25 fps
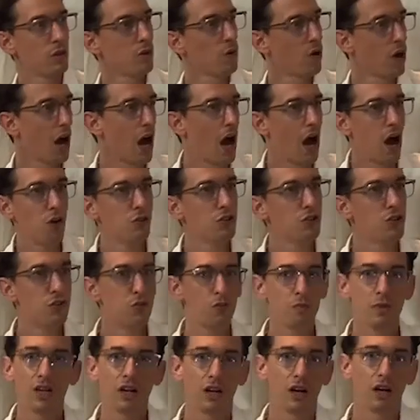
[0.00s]
how did you
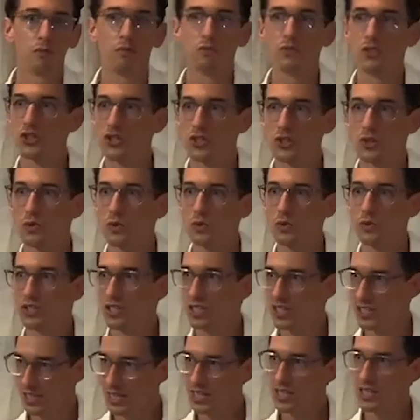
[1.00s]
become so
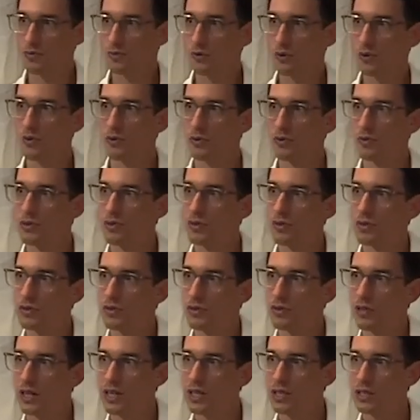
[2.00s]
successful,
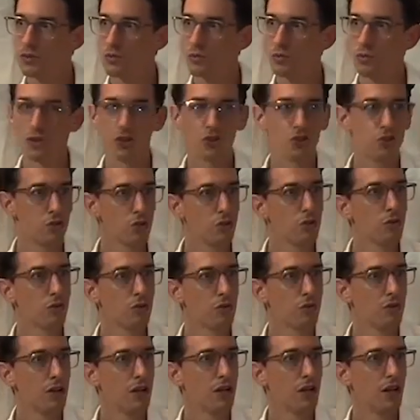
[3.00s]
right? What did you do?
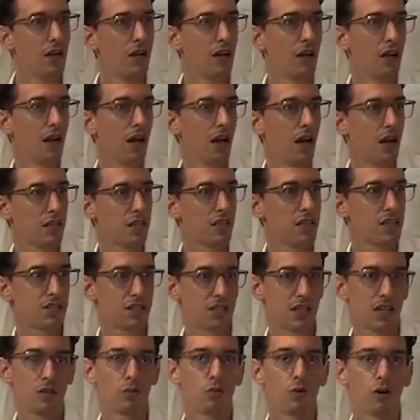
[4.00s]
And they
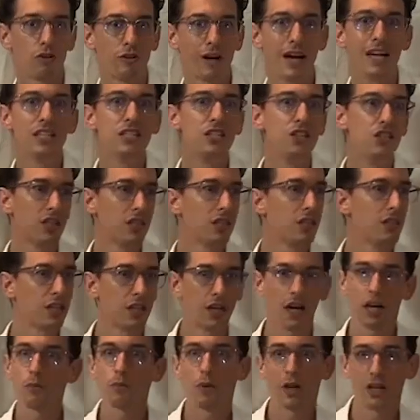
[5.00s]
said, well, I did
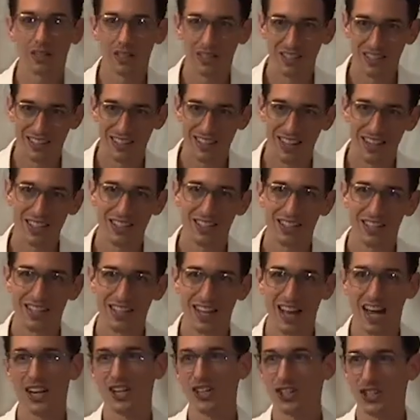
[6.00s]
karma. I did
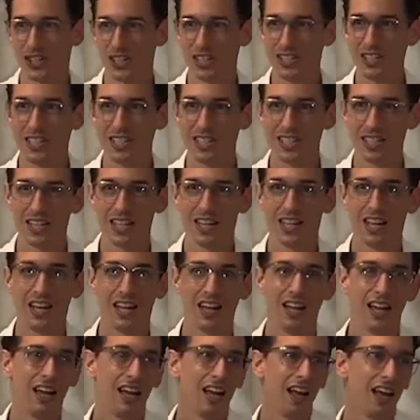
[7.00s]
actions
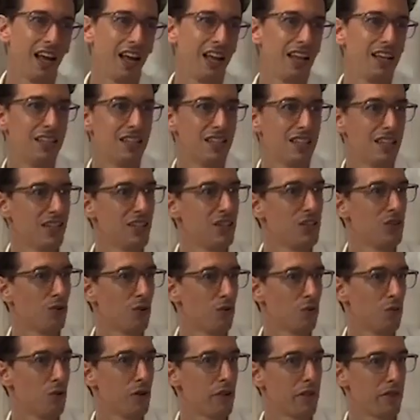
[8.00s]
and,
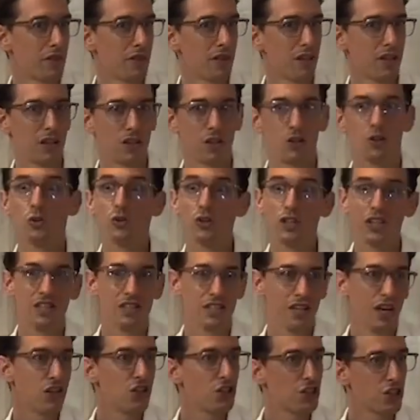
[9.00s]
with a good
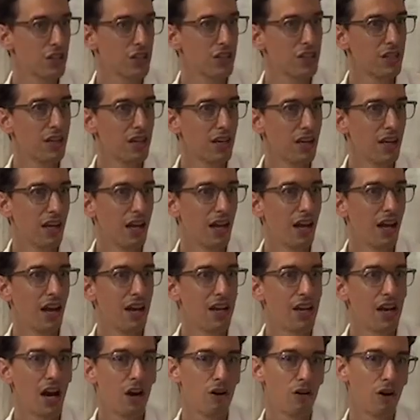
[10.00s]
intention.
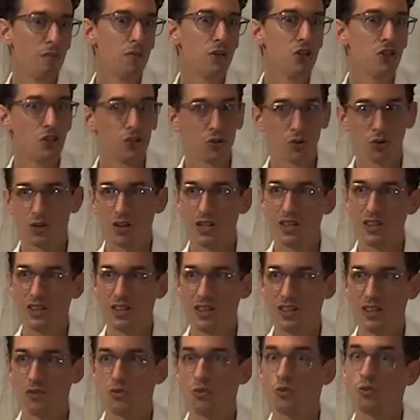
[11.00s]
And now I'm enjoying
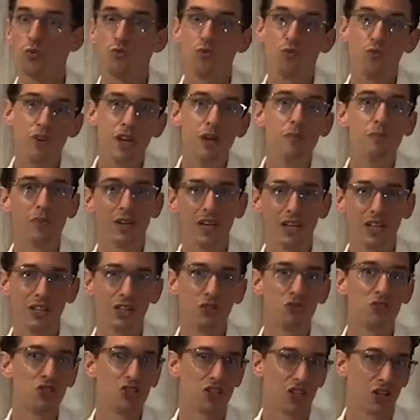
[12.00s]
or reaping the
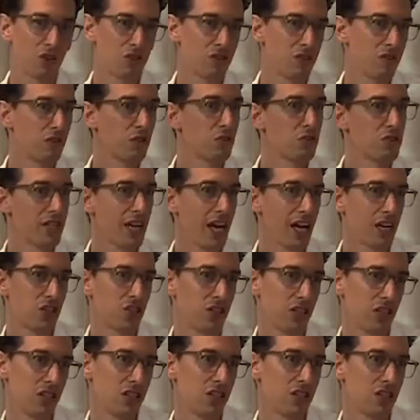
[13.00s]
results of those
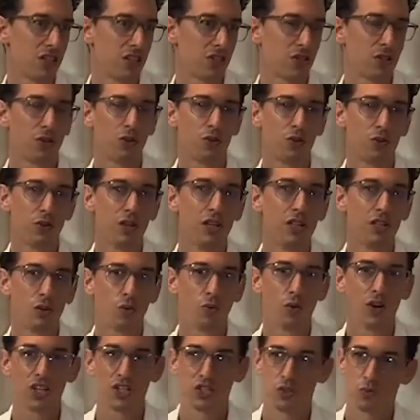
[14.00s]
actions. So in the
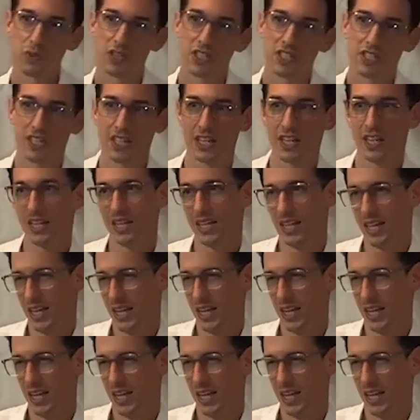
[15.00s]
West, we say,